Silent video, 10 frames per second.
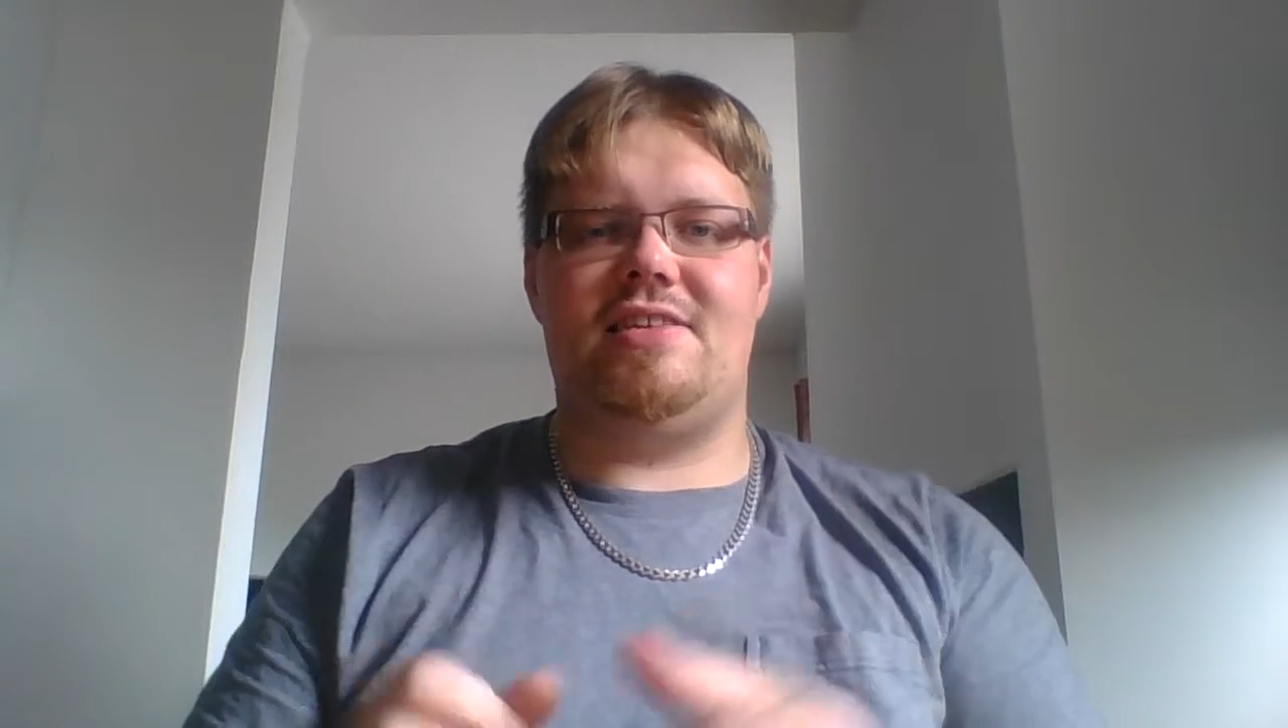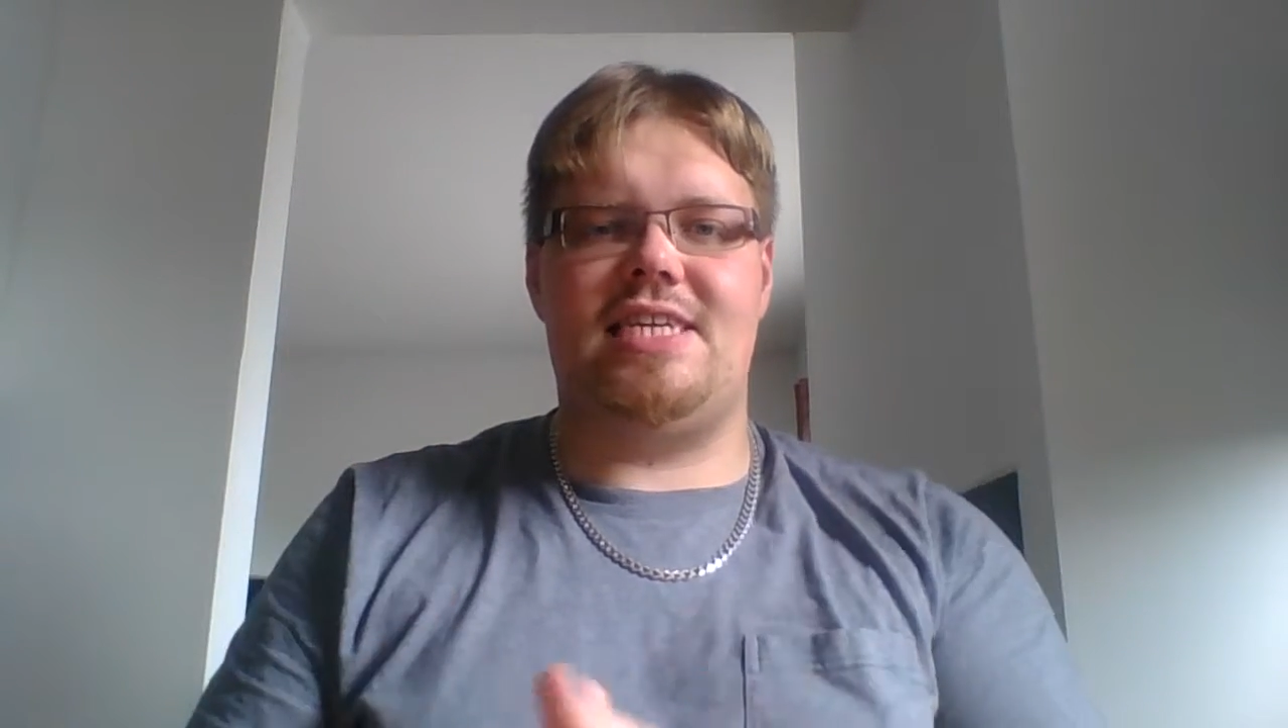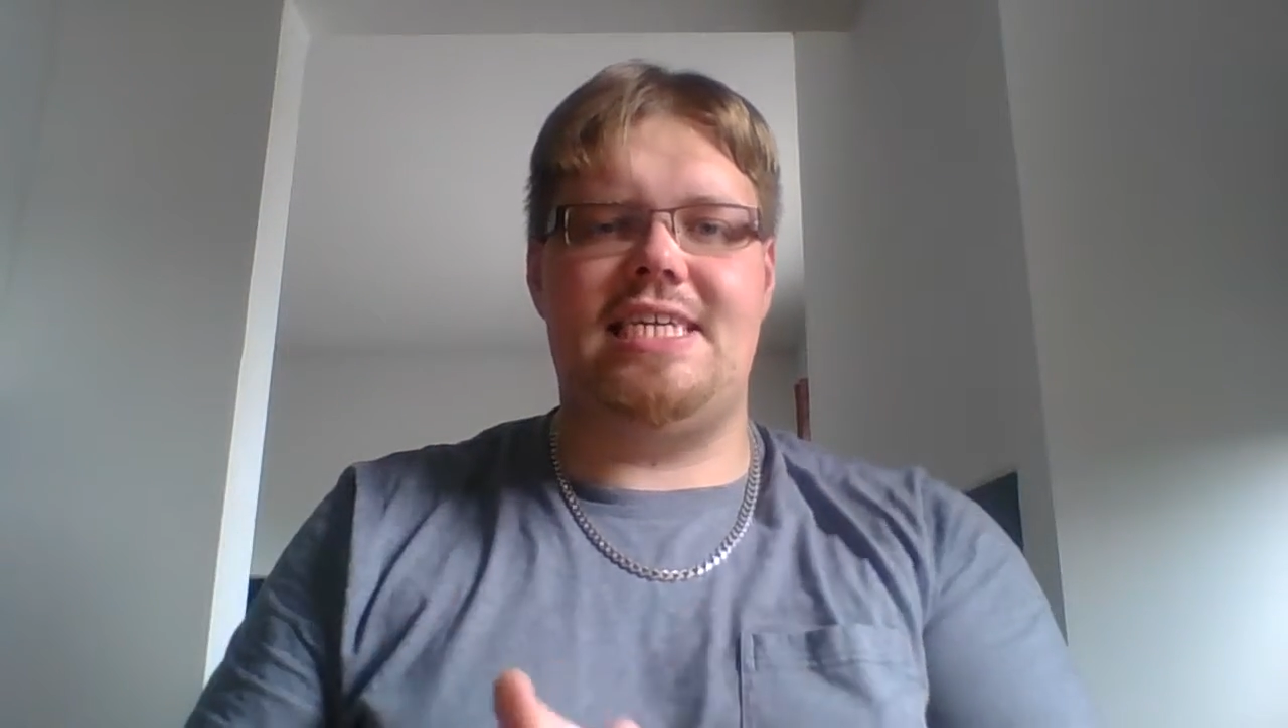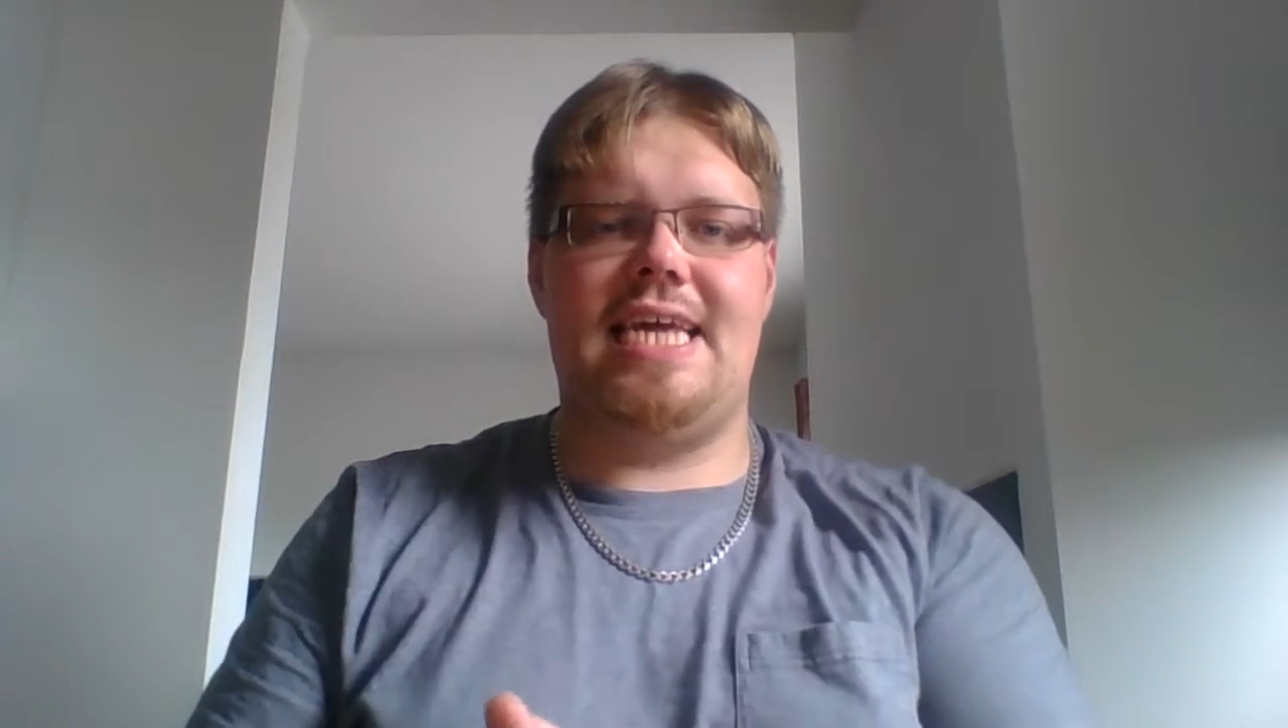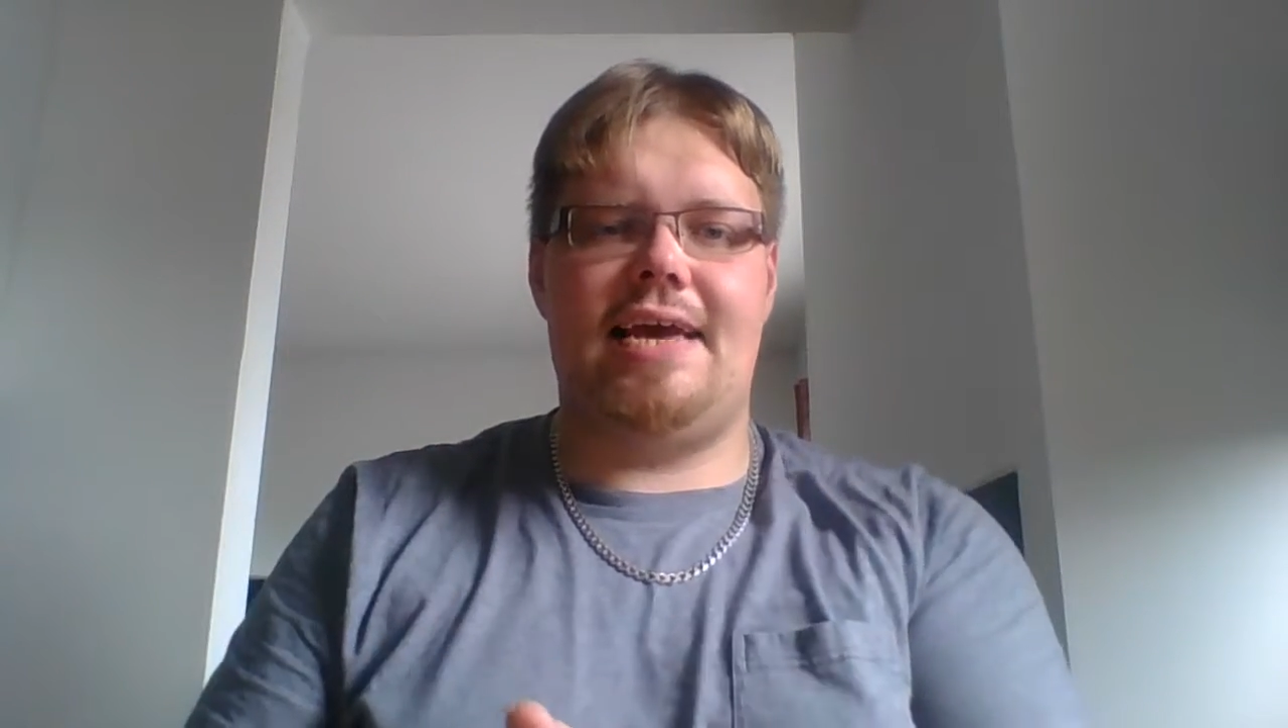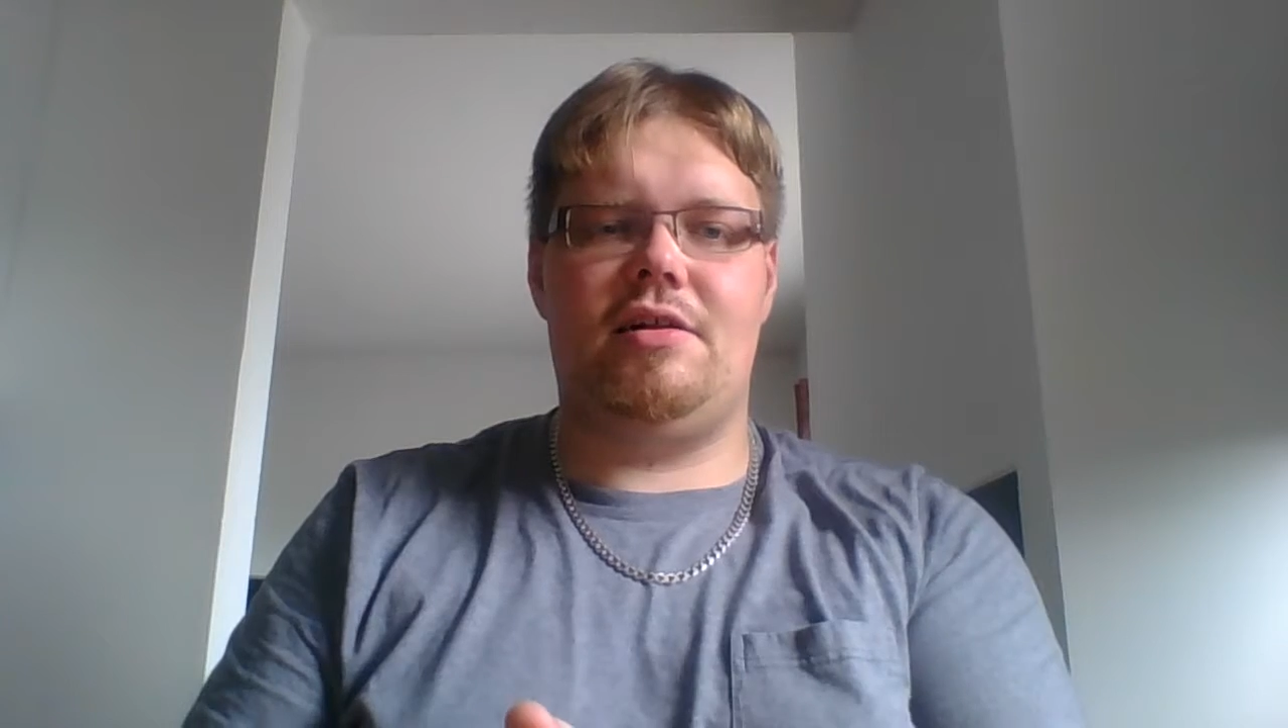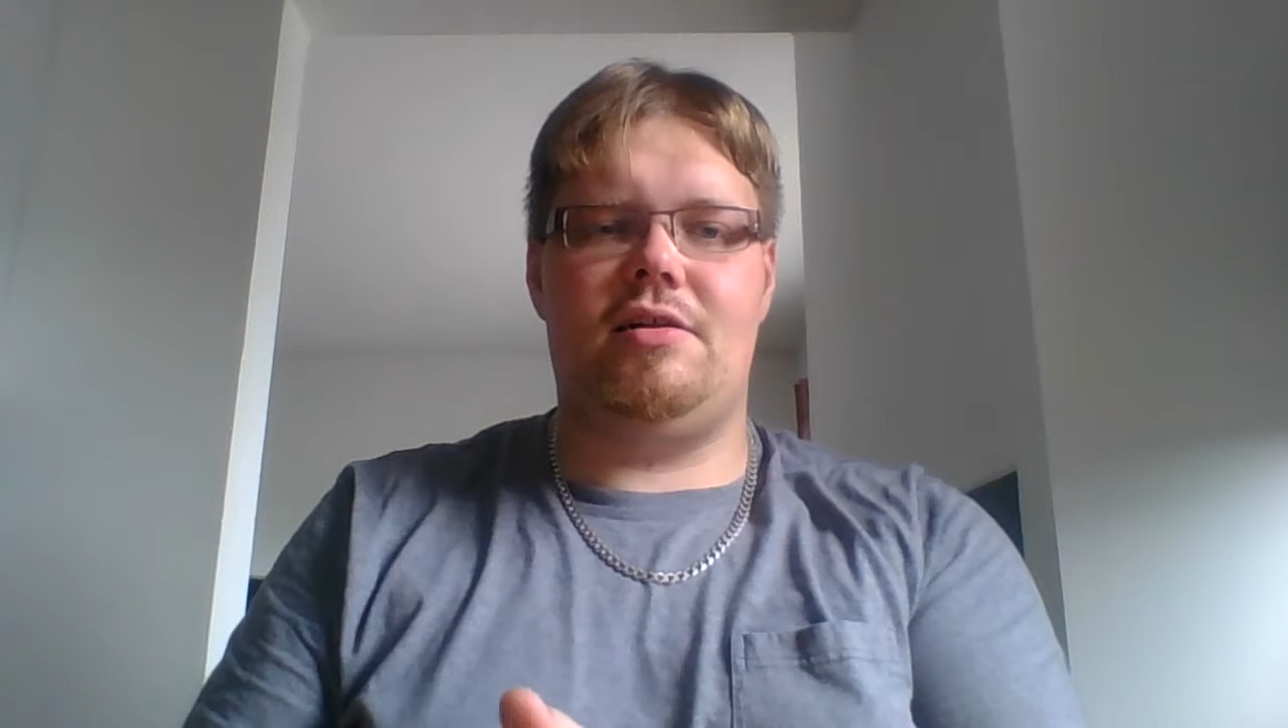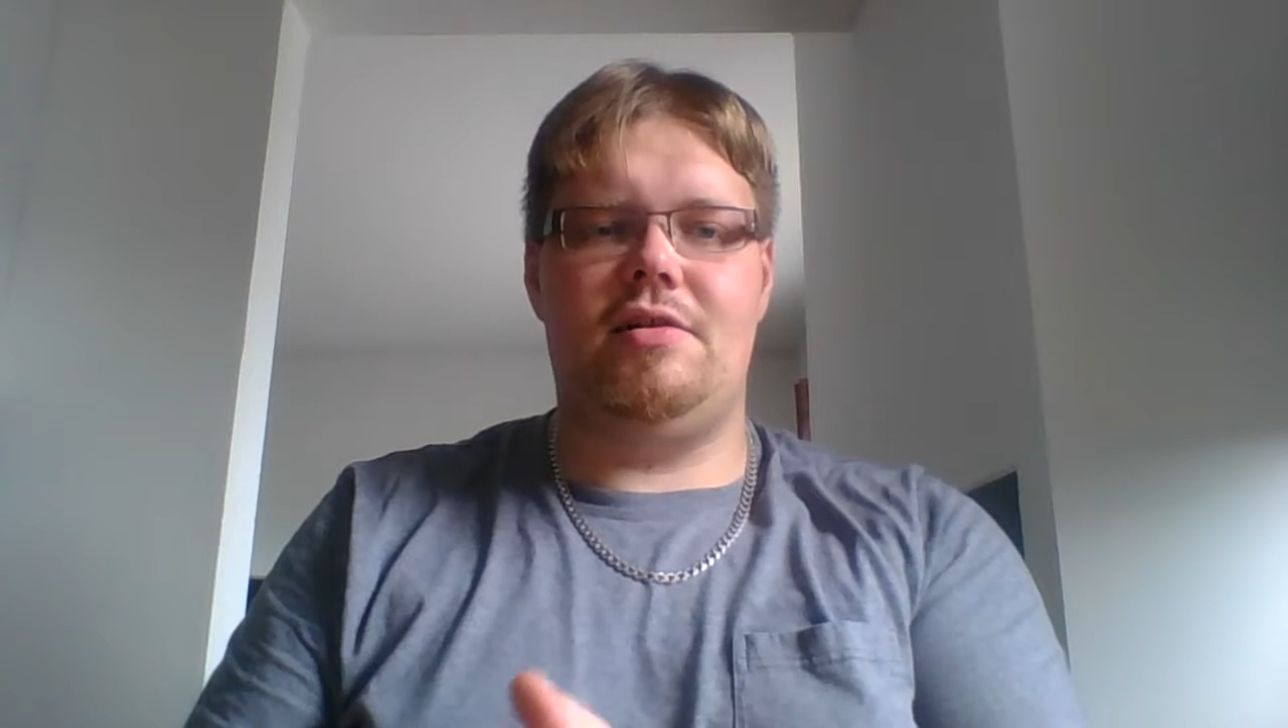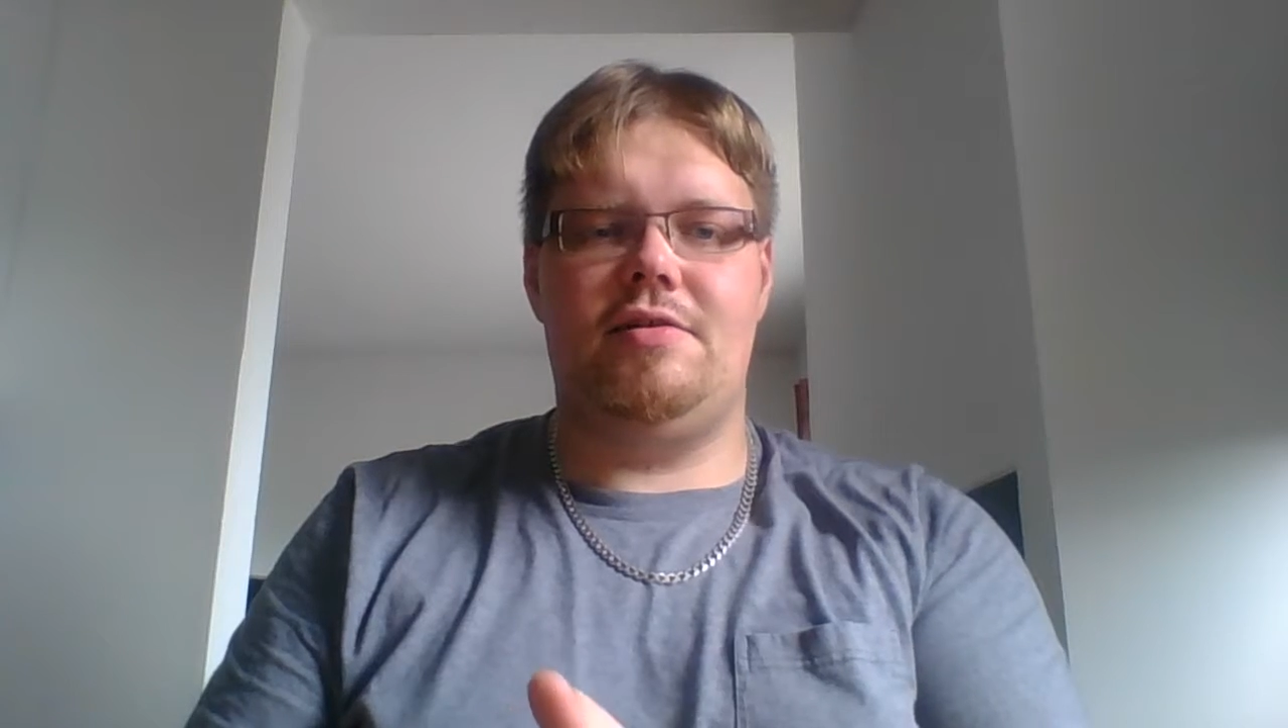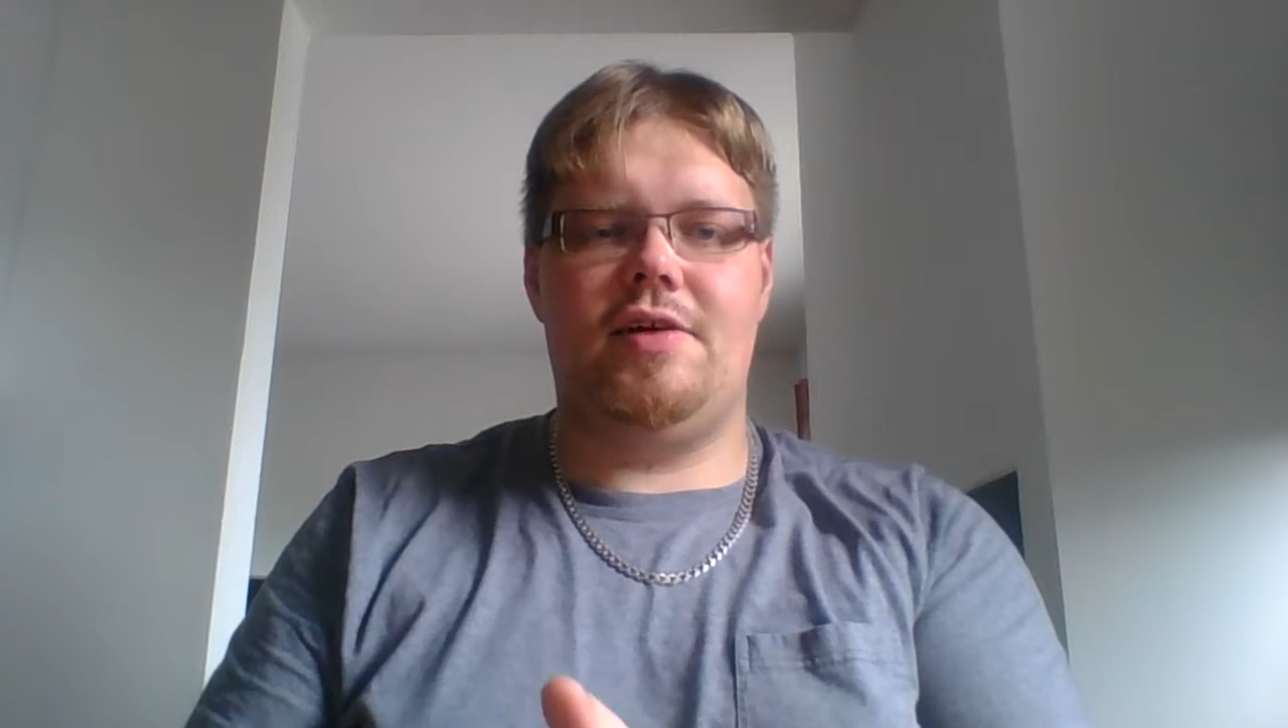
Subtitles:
detail